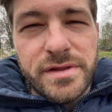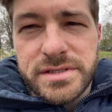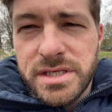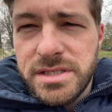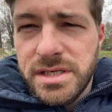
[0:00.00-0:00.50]

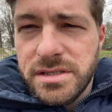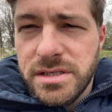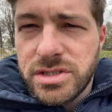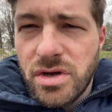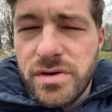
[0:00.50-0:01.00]
city in
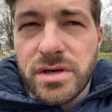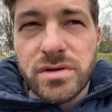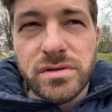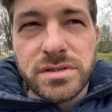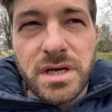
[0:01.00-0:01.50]
Estonia
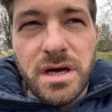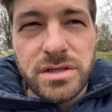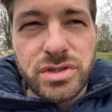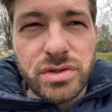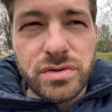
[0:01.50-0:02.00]
called
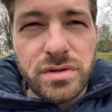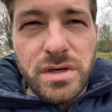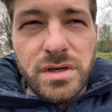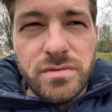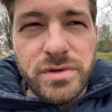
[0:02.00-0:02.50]
Tartu,
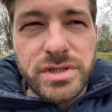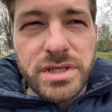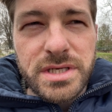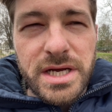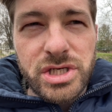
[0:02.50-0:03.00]
which
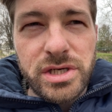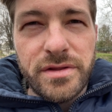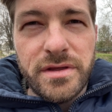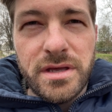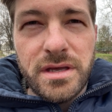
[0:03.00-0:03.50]
is actually
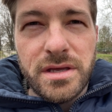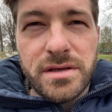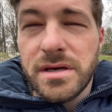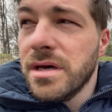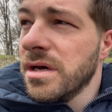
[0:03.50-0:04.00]
the
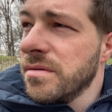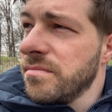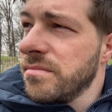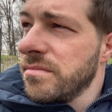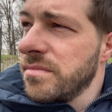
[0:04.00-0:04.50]

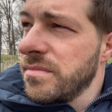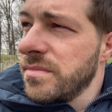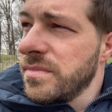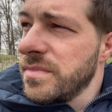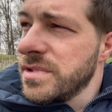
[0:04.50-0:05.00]

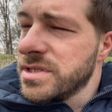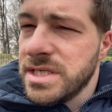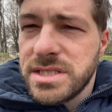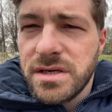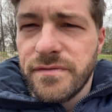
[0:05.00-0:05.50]

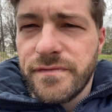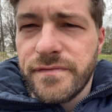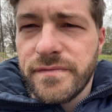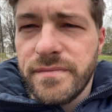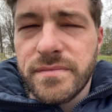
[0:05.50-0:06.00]
city of
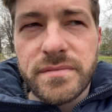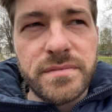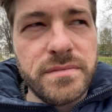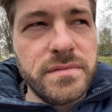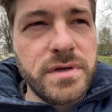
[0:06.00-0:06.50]

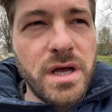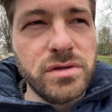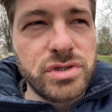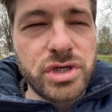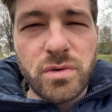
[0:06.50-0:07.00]

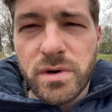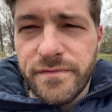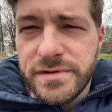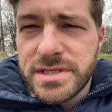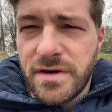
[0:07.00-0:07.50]
culture, one
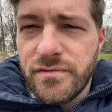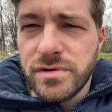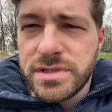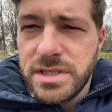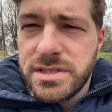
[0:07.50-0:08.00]
of the
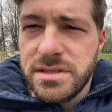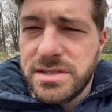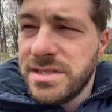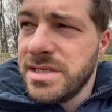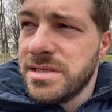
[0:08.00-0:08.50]
several
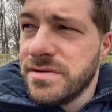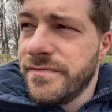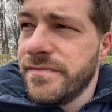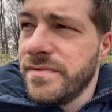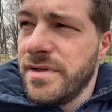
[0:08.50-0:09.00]
cities
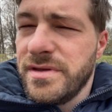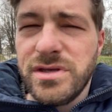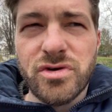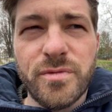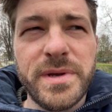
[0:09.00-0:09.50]
of, I think,
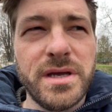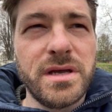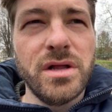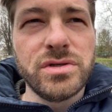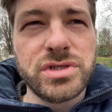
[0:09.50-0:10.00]
European
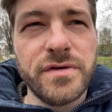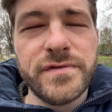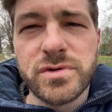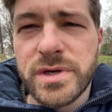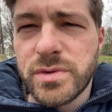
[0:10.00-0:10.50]
culture
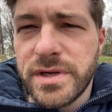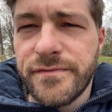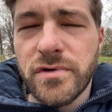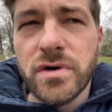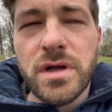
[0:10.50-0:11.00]
for
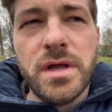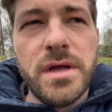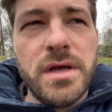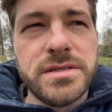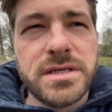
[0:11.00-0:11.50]
2024.
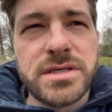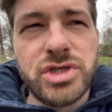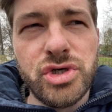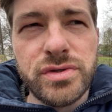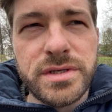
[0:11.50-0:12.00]
It's a
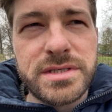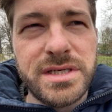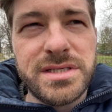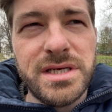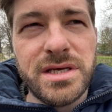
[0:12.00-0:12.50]
student
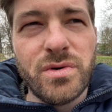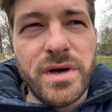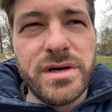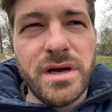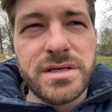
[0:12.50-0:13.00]
city,
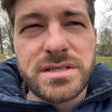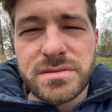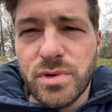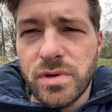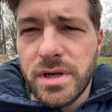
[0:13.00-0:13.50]
quite nice,
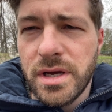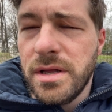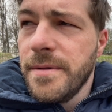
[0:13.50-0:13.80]
smaller.